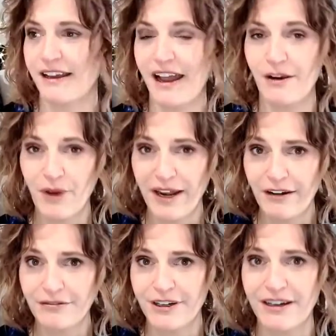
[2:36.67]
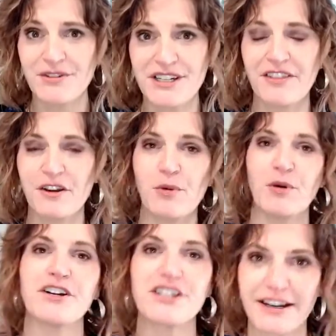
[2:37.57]
I went over, it was on their
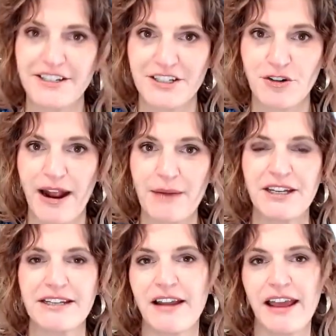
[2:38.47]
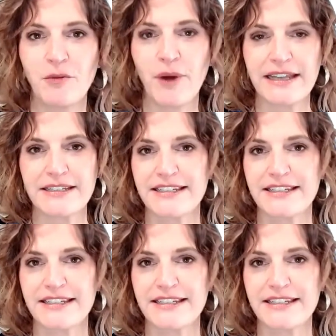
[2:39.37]
porch. I just grabbed it and, and, went.